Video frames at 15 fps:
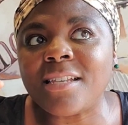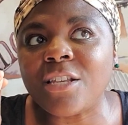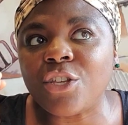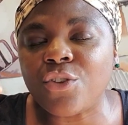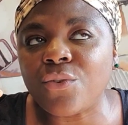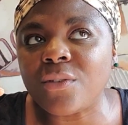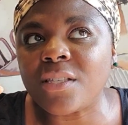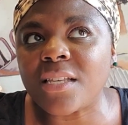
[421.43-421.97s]

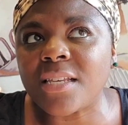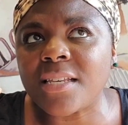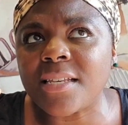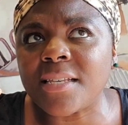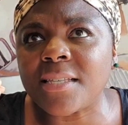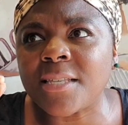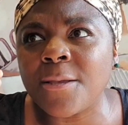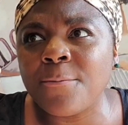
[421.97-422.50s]

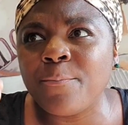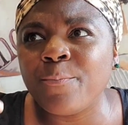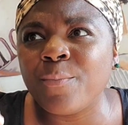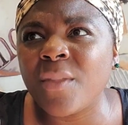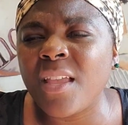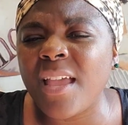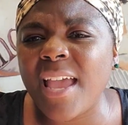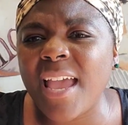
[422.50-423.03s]
uses
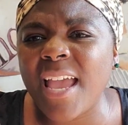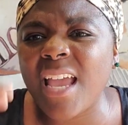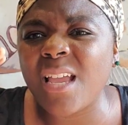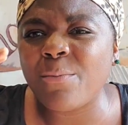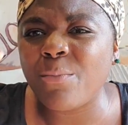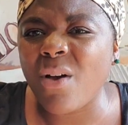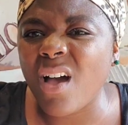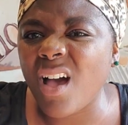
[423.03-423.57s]

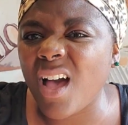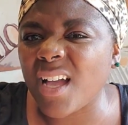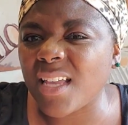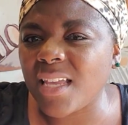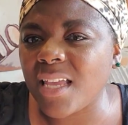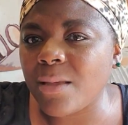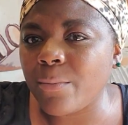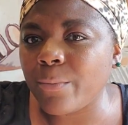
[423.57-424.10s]
a
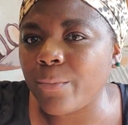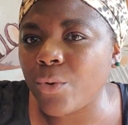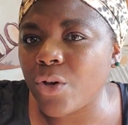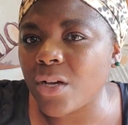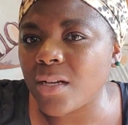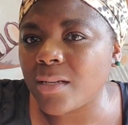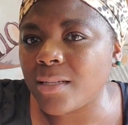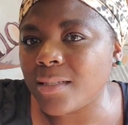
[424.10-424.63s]

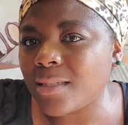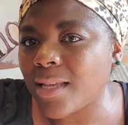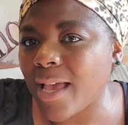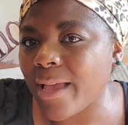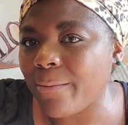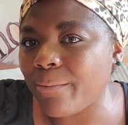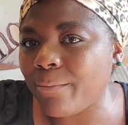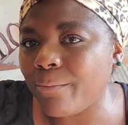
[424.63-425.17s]
pocketbook
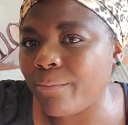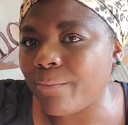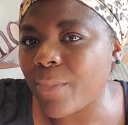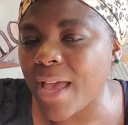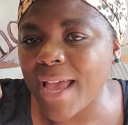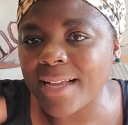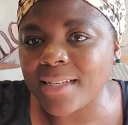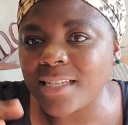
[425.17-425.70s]
type
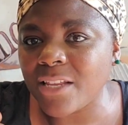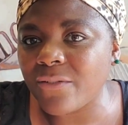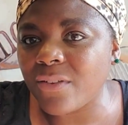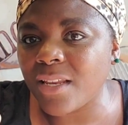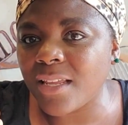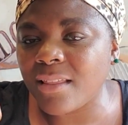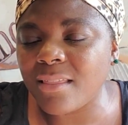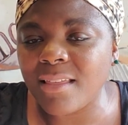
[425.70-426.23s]

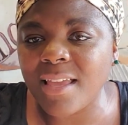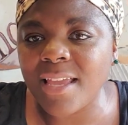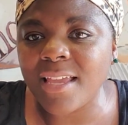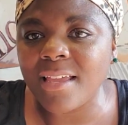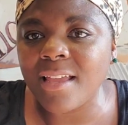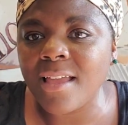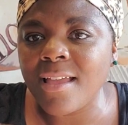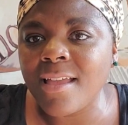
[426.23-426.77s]
activity
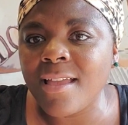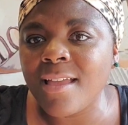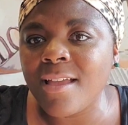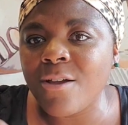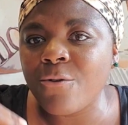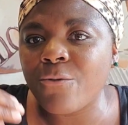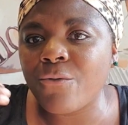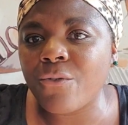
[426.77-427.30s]
thing
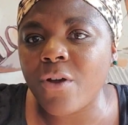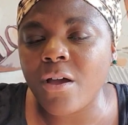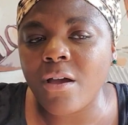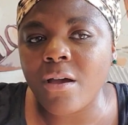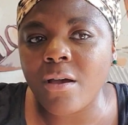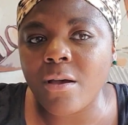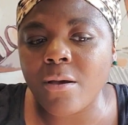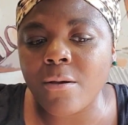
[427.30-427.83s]

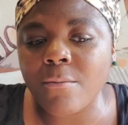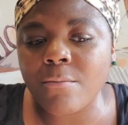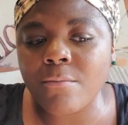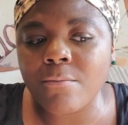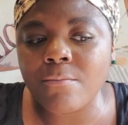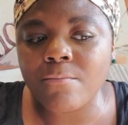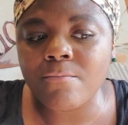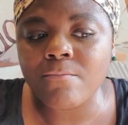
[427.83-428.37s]

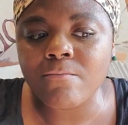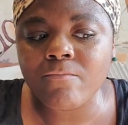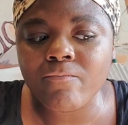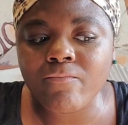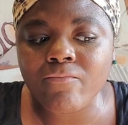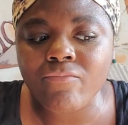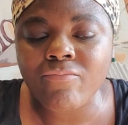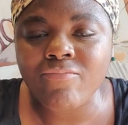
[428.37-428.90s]
from,
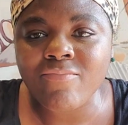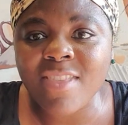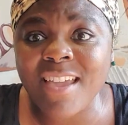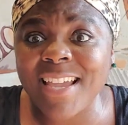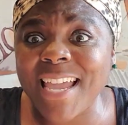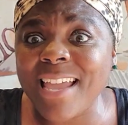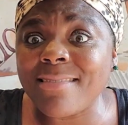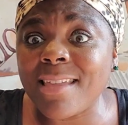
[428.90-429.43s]

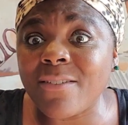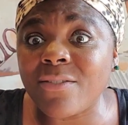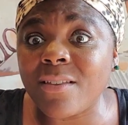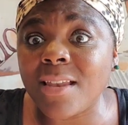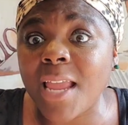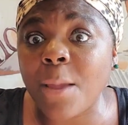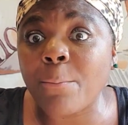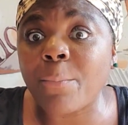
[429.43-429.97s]
can't think of the
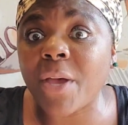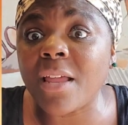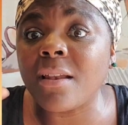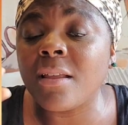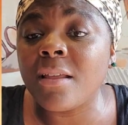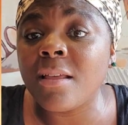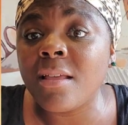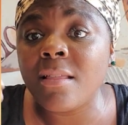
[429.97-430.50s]
name, but
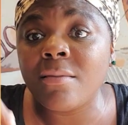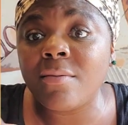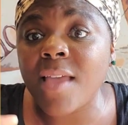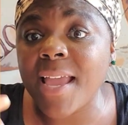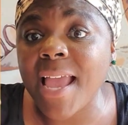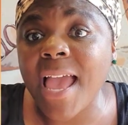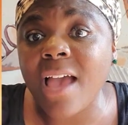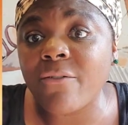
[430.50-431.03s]

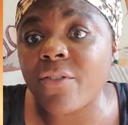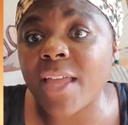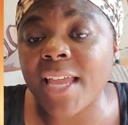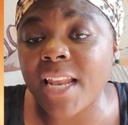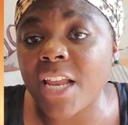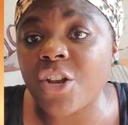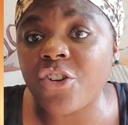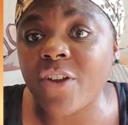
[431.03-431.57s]
they have like
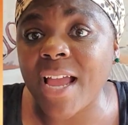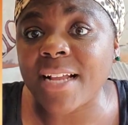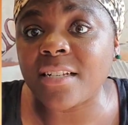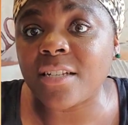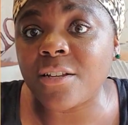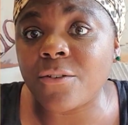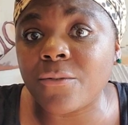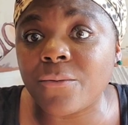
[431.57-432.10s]
an
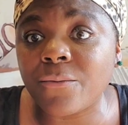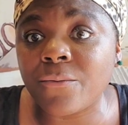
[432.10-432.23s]
interactive